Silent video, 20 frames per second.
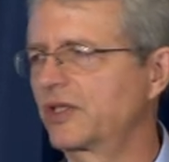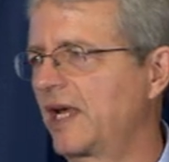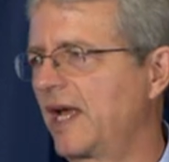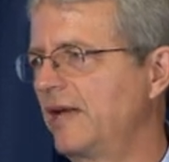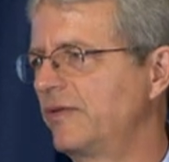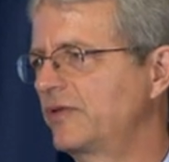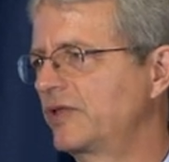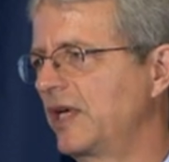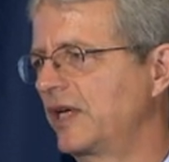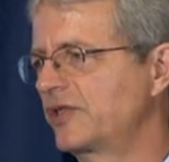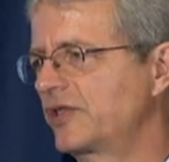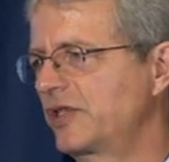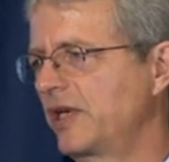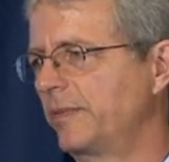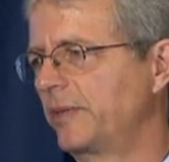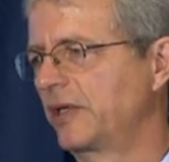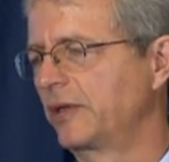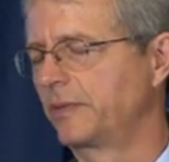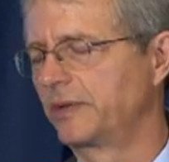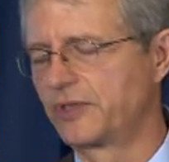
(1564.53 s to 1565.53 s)
gave such
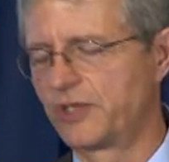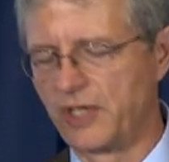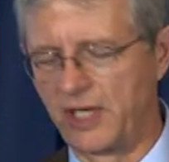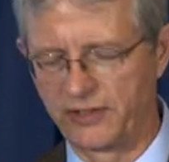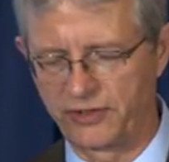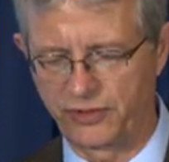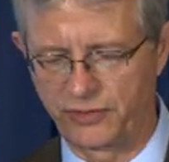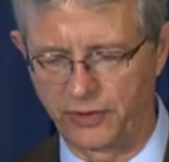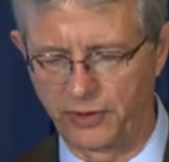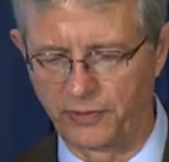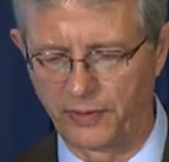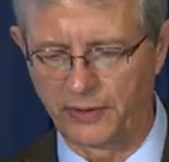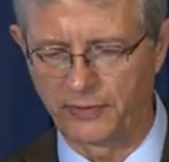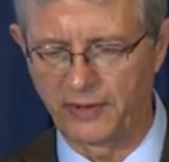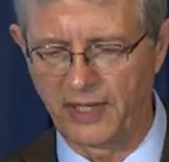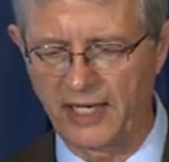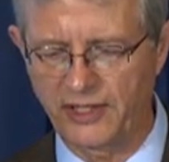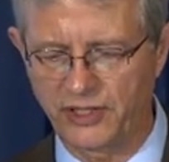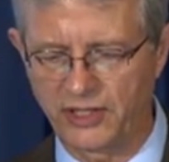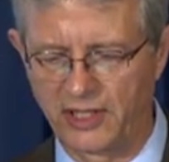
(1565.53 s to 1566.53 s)
similar results to a
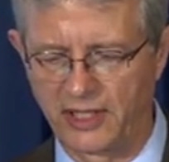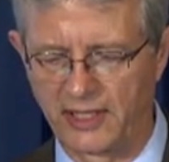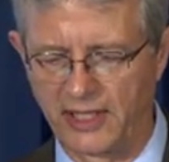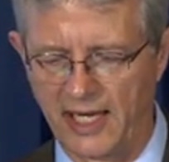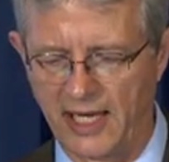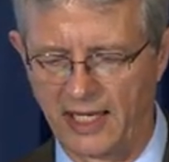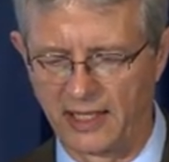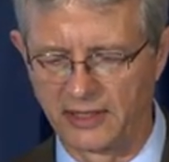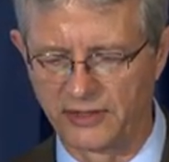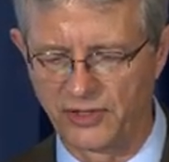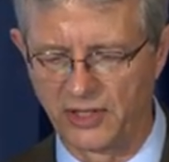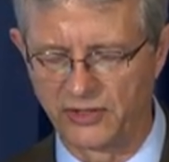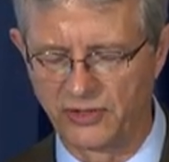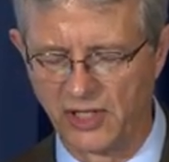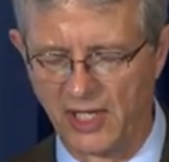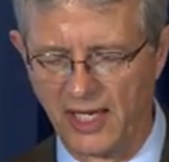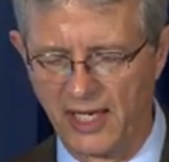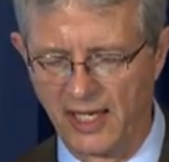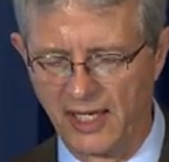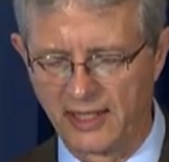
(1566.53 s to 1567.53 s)
regression analysis,
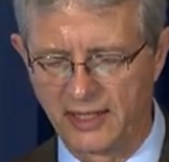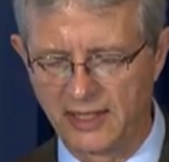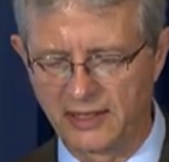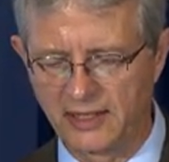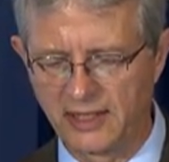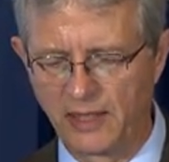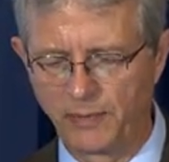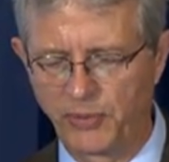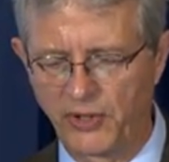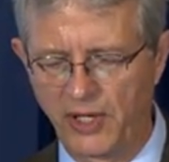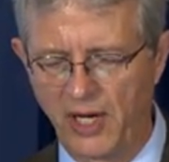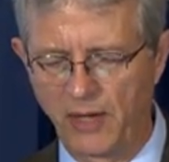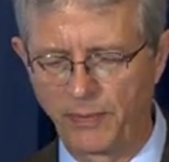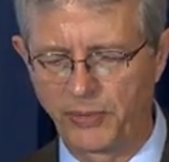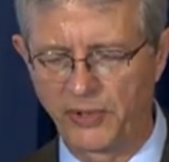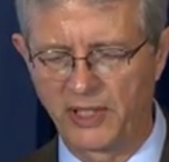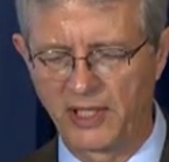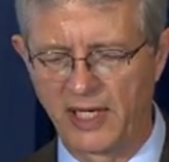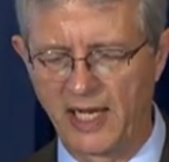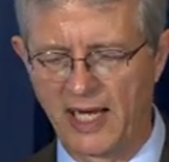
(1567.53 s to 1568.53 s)
because the
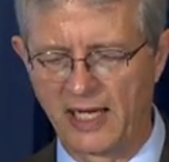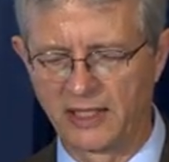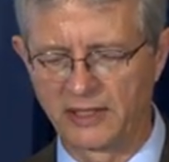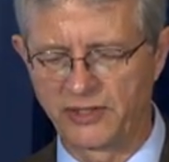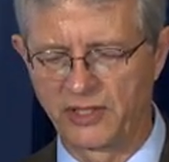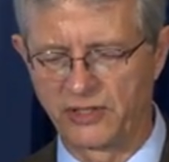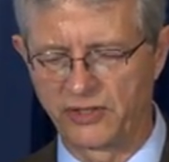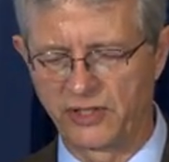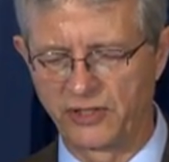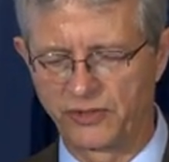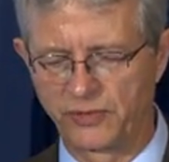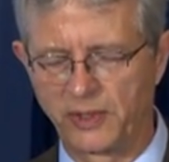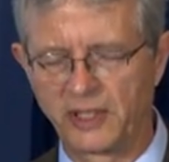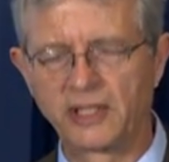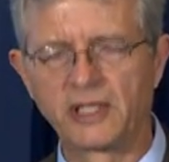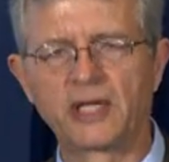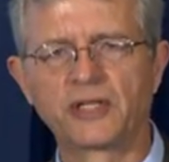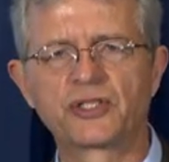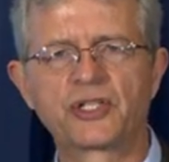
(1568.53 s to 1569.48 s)
input-output analysis is really a